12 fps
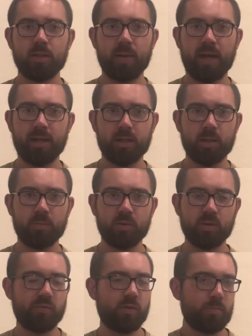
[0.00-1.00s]
back it up
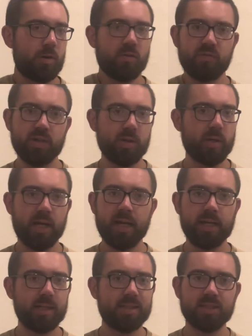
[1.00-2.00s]
on the football field.
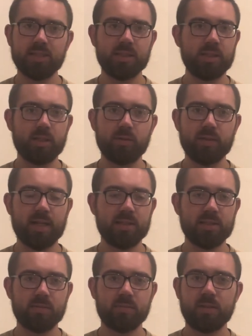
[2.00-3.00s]
Hey, it's,
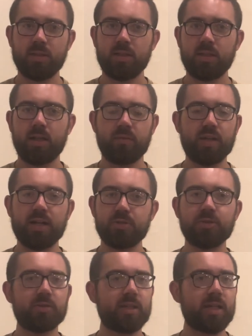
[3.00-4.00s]
if that's
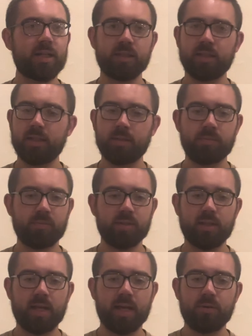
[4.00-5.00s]
your thing, then
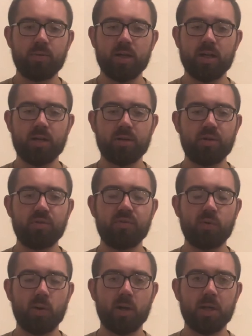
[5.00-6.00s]
hey, why not go
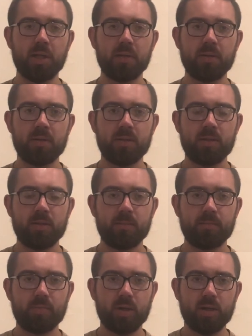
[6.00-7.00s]
for it?
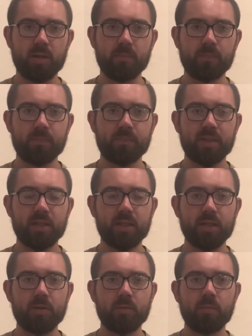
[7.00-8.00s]
But, you
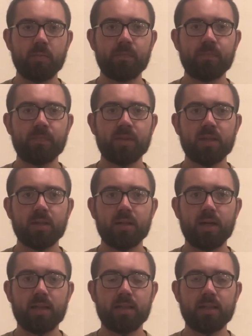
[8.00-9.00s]
know,
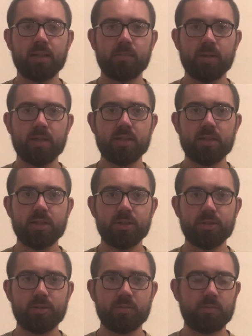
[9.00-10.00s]
I think the biggest
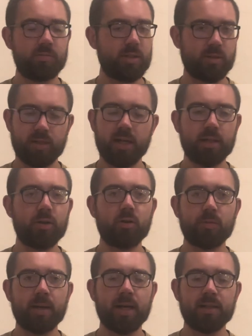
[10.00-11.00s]
issue, kind of
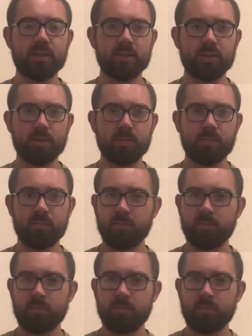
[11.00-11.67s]
going back to